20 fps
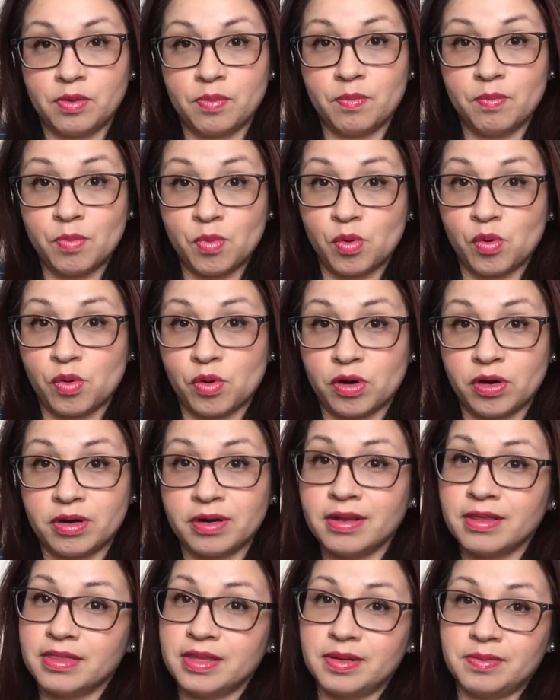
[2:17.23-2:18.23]

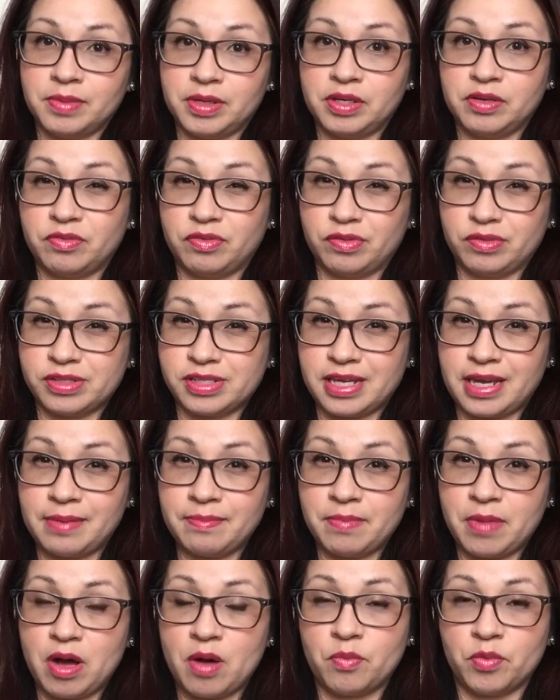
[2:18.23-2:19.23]
more than being a
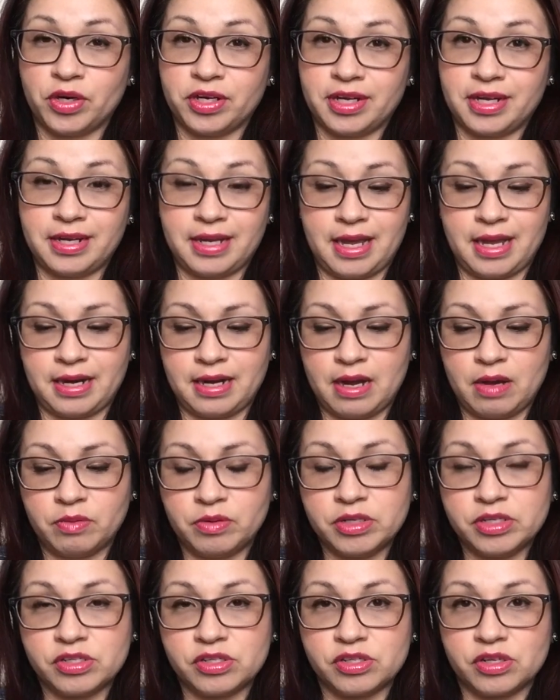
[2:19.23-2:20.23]
full-time mom working 8
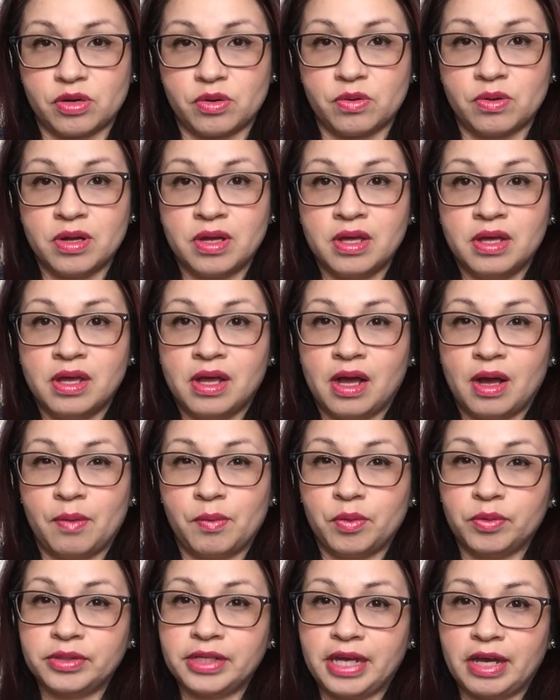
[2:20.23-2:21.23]
hours. So
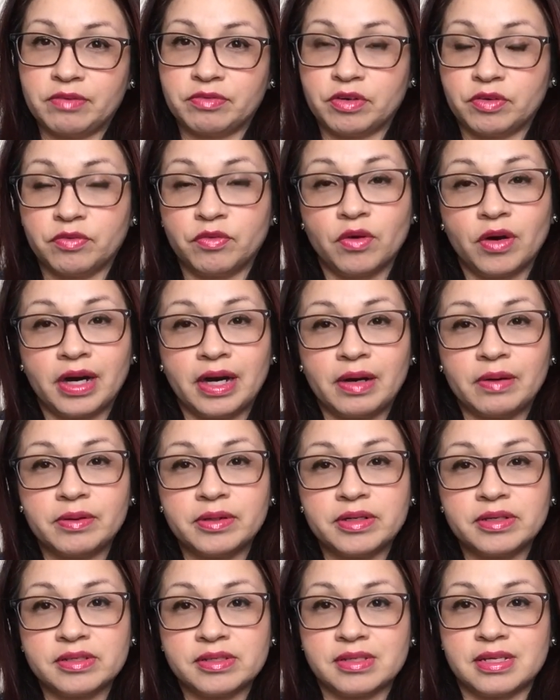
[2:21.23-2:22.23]
I'm only out for 4
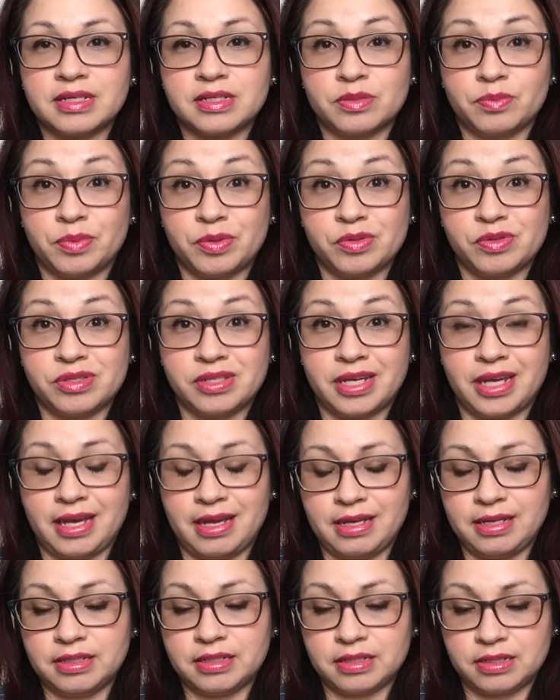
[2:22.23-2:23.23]
hours as opposed to
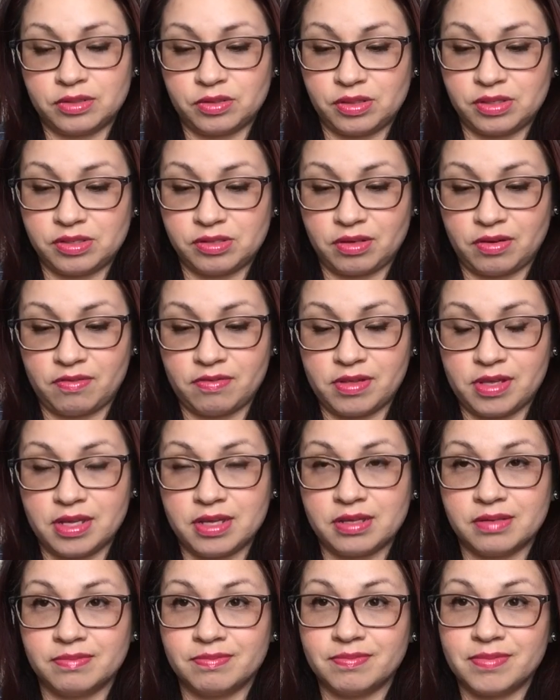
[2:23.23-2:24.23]
eight. So I still have
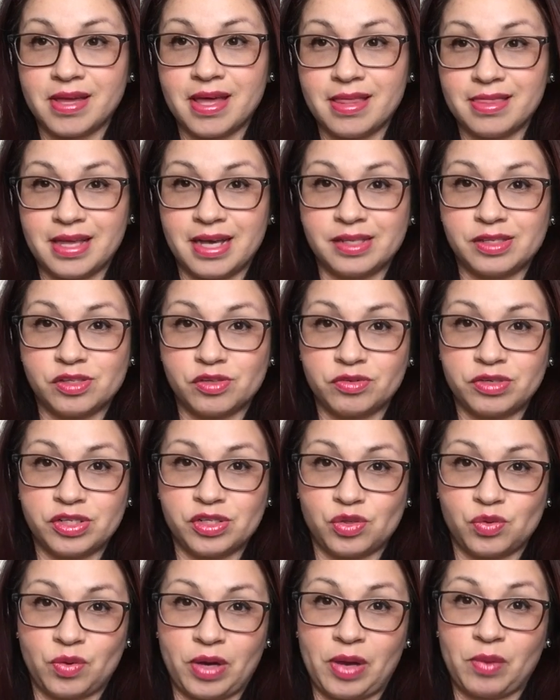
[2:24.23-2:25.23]
the, and that's the
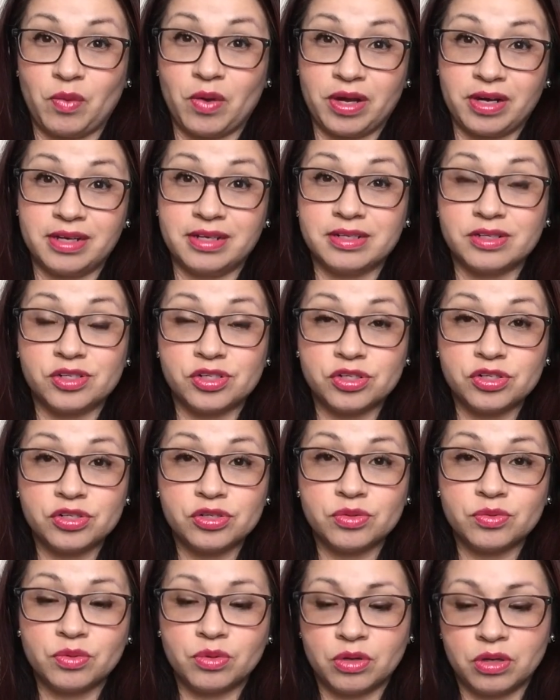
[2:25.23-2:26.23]
reason why I wanted to
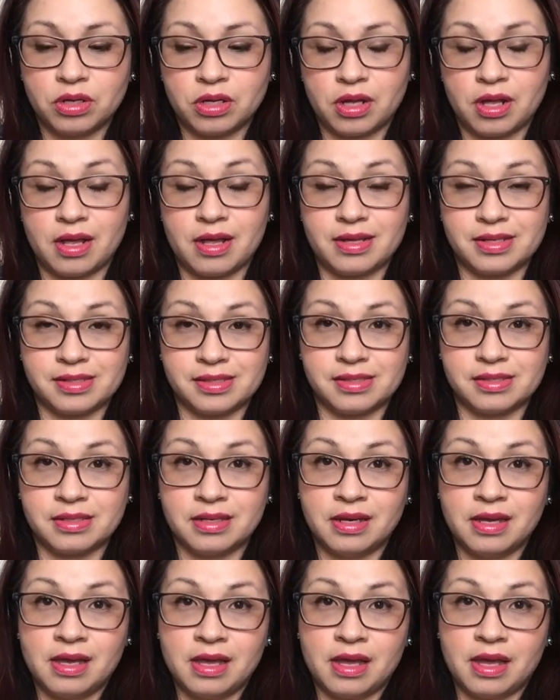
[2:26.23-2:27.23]
do
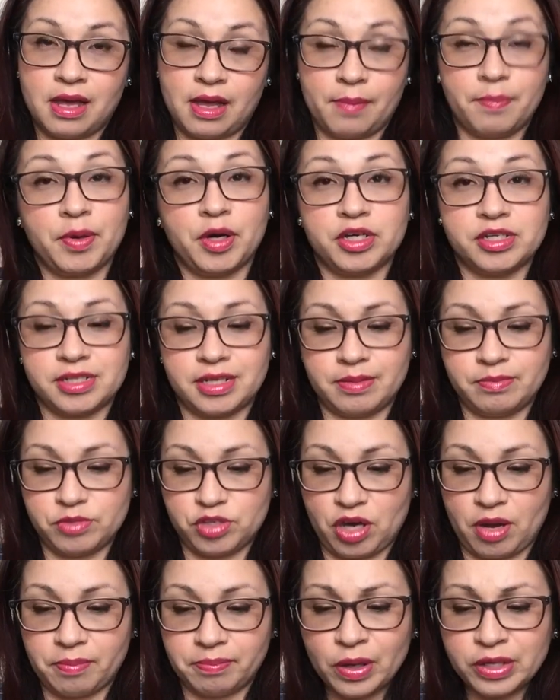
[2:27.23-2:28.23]
a part-time
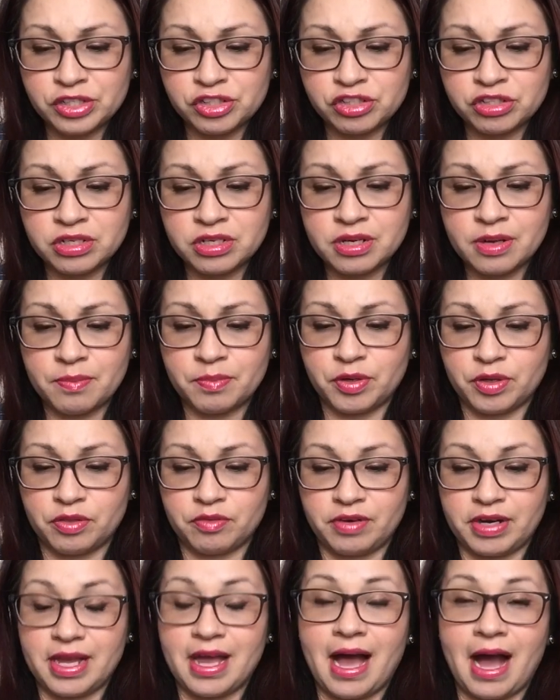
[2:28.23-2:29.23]
job. Question number
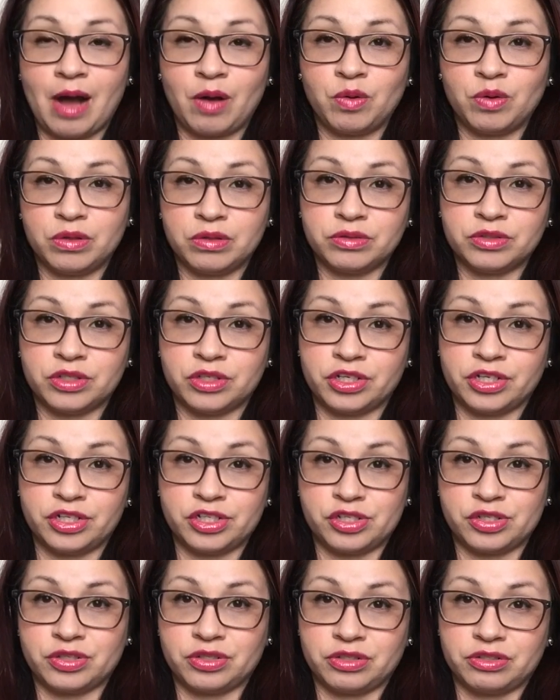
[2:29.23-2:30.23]
three, how old are
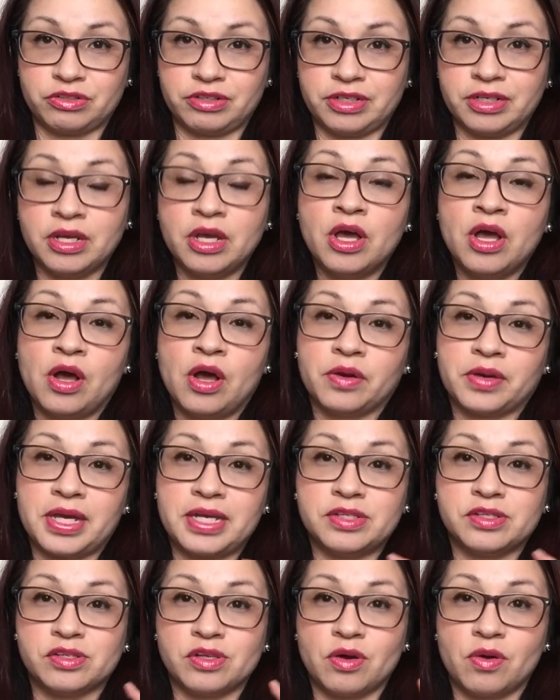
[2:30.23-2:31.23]
your children?
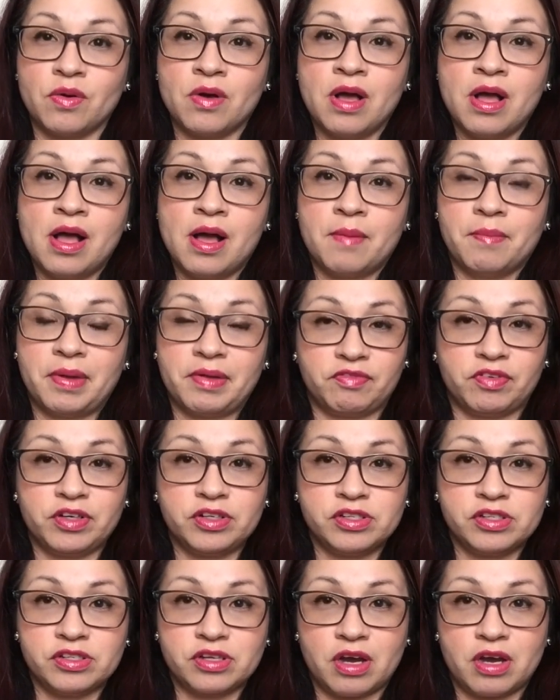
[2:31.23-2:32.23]
Okay, so my
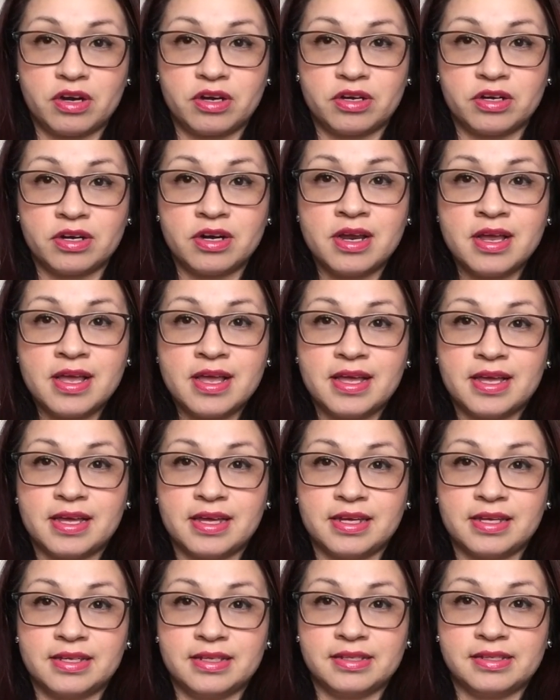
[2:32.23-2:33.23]
first daughter
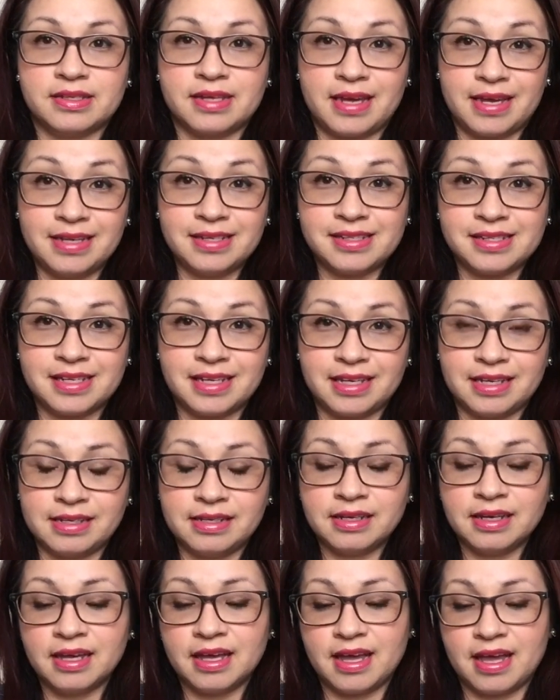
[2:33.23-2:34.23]
is
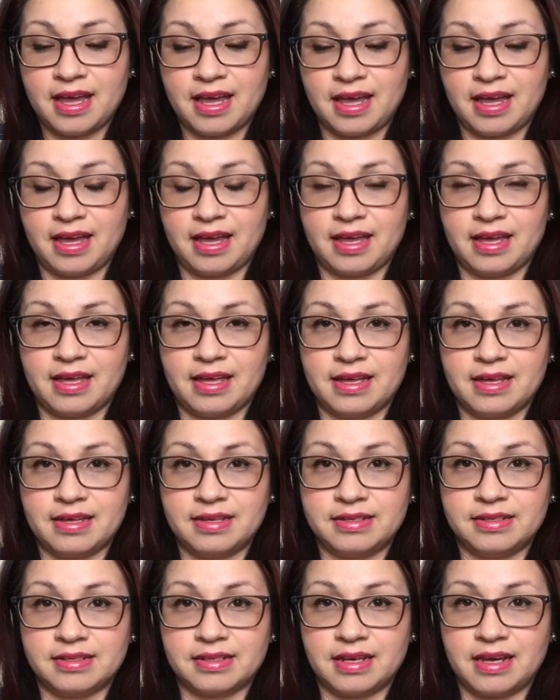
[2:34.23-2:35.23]
18
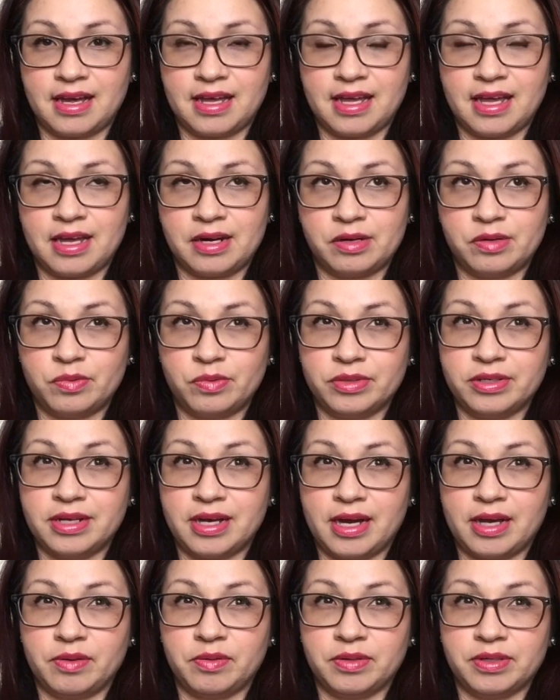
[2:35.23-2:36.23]
and I had her
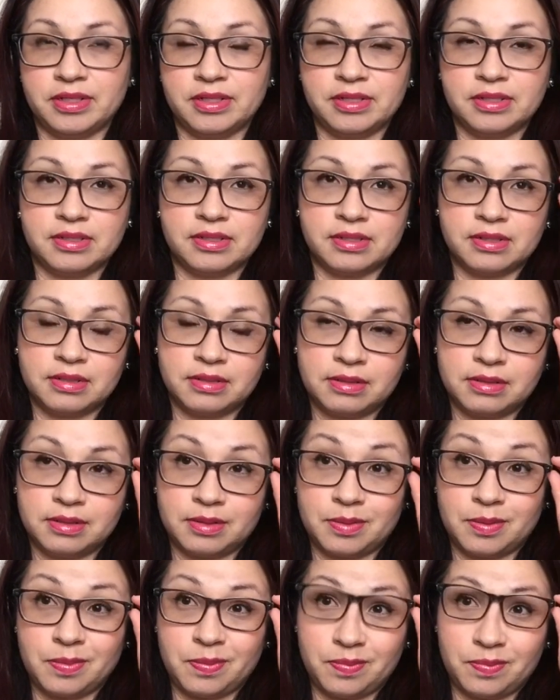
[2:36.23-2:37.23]
when I was
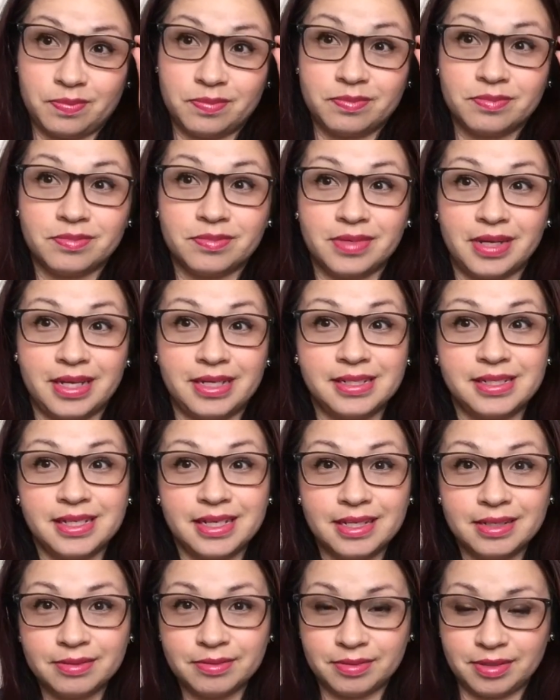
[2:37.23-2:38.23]

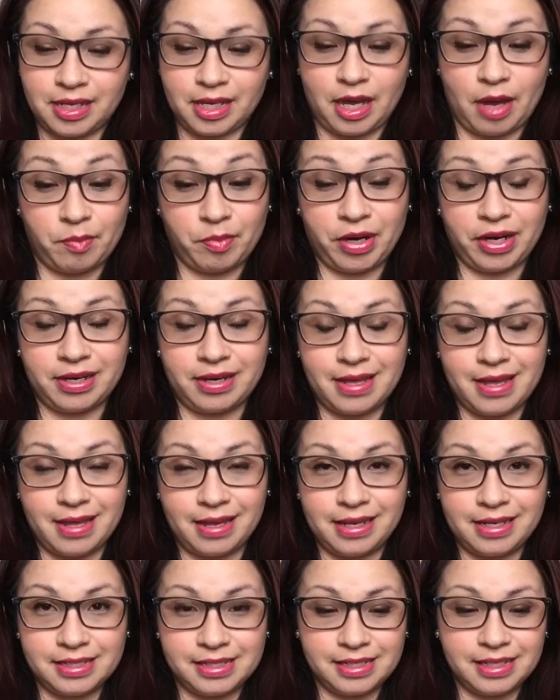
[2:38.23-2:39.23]
19. I got pregnant
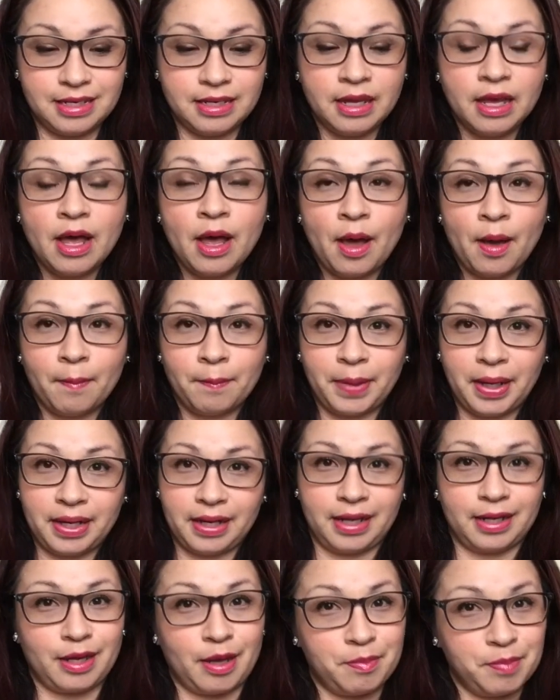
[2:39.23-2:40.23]
at 18,
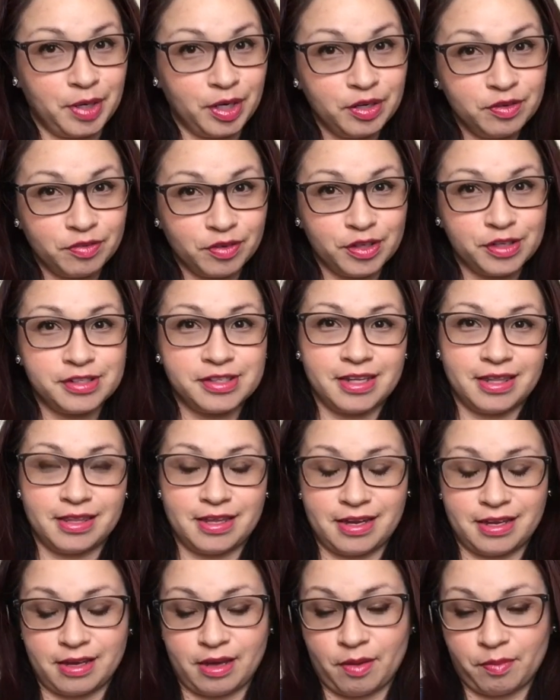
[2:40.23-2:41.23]
but I got married first and
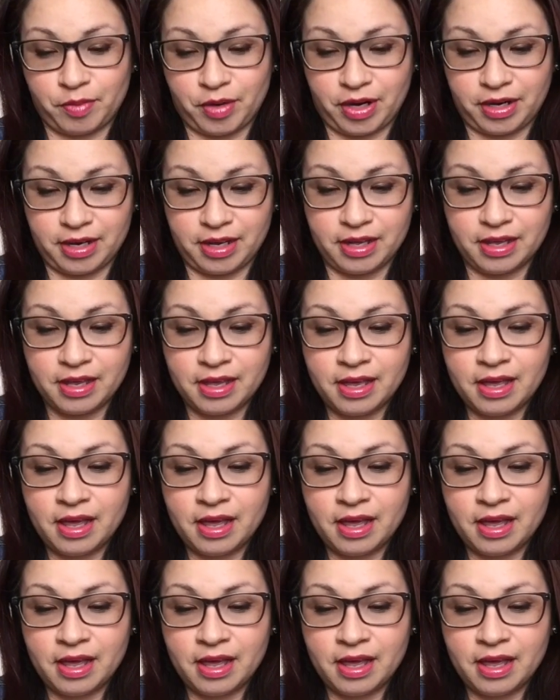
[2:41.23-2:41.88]
then I got pregnant.